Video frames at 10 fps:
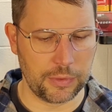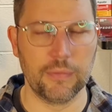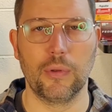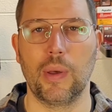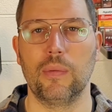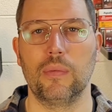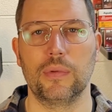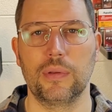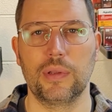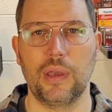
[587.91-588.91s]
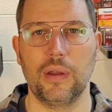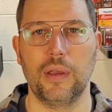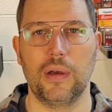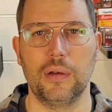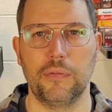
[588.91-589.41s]
even though I don't carry
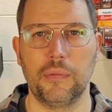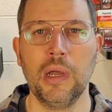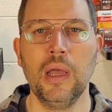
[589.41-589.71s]
all of them.